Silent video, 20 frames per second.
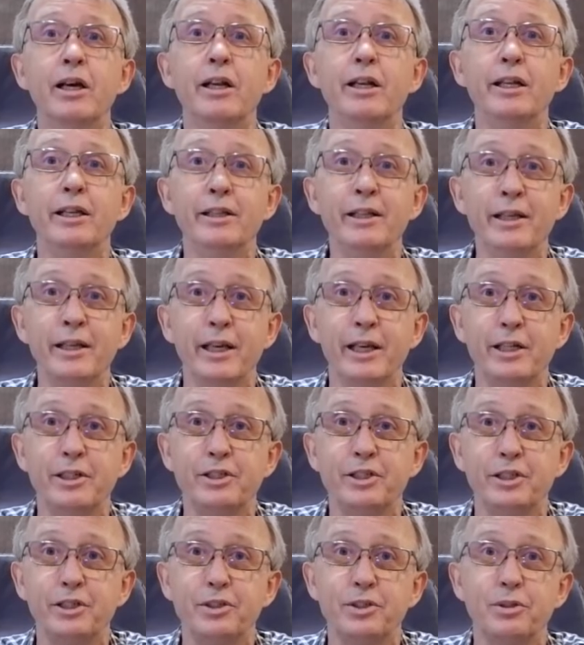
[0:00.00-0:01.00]
leading
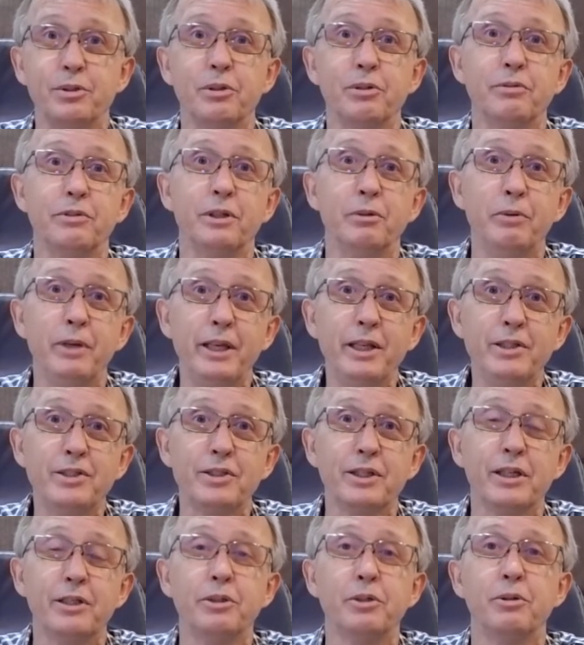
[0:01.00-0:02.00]
edges of the
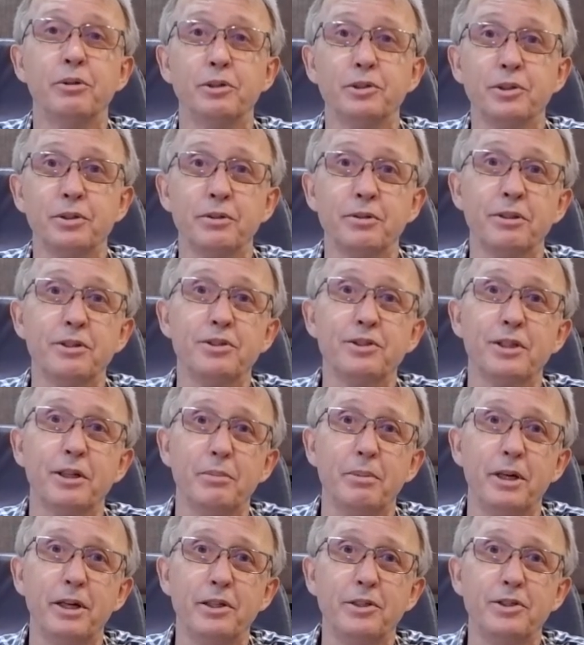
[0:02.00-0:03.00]
wings and the horizontal
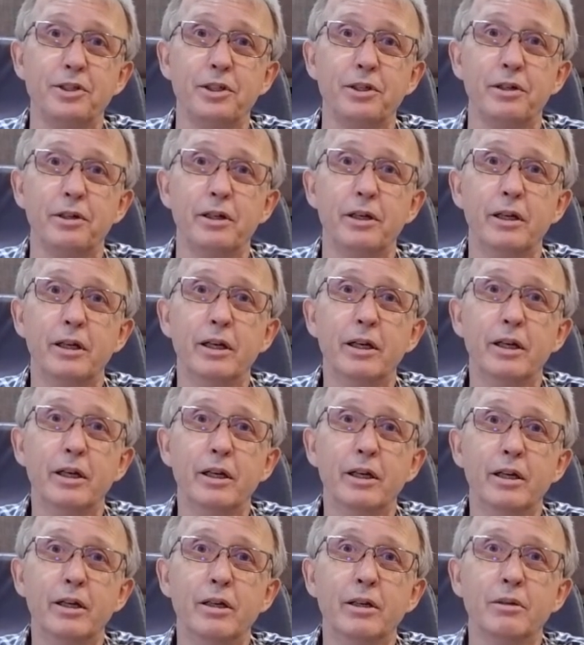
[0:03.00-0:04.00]
stabilizer.
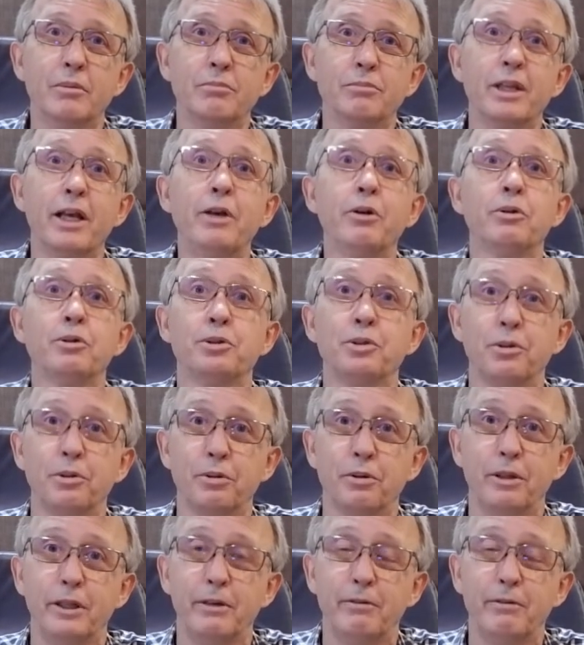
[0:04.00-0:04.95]
They also call